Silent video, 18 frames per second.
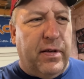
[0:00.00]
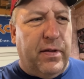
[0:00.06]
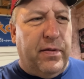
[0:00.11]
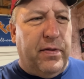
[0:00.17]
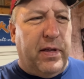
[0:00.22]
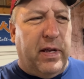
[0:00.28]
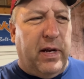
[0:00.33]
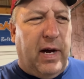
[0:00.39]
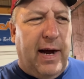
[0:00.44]

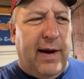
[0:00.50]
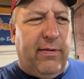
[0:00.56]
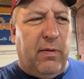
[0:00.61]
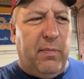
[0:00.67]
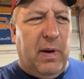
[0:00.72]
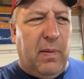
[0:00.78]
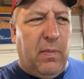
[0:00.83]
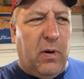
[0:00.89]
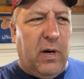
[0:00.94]
that I
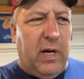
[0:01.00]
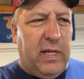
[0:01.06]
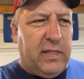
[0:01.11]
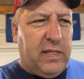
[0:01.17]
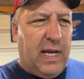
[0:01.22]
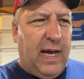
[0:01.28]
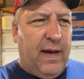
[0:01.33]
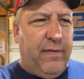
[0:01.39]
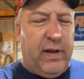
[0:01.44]
remember
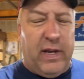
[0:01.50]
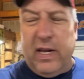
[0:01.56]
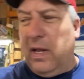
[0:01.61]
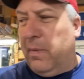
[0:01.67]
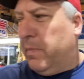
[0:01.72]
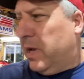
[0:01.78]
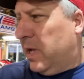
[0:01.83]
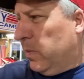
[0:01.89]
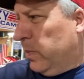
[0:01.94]
us having, and
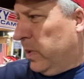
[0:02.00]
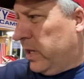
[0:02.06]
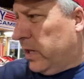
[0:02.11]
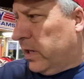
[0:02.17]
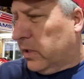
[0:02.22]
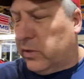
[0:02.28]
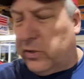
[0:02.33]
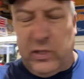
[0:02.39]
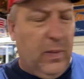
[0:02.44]
it may be
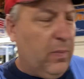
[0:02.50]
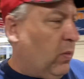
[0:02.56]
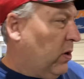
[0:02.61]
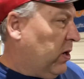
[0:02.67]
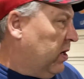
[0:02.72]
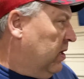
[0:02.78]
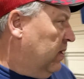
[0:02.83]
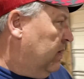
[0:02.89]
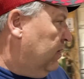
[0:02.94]
here
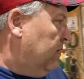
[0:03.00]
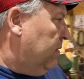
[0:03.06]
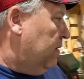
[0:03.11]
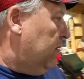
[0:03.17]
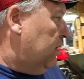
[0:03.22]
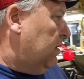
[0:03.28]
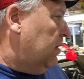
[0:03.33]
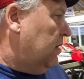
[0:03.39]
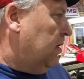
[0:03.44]
somewhere,
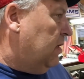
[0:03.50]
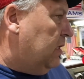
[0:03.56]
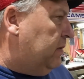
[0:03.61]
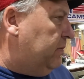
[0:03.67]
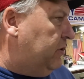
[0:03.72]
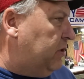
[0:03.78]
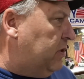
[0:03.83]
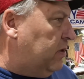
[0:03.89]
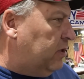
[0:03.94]

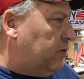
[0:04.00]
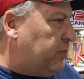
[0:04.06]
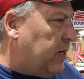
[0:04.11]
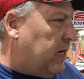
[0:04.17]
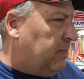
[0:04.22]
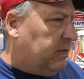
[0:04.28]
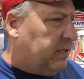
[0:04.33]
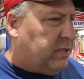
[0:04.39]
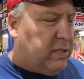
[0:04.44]
I'm sure it's
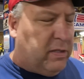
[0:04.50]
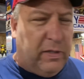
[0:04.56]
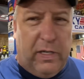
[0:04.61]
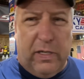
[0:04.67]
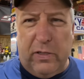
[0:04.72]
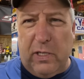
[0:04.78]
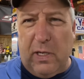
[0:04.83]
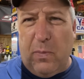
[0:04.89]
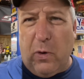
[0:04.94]
probably still
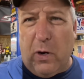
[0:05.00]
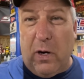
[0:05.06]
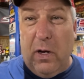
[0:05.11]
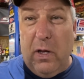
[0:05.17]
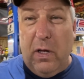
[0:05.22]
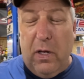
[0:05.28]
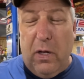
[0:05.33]
here somewhere.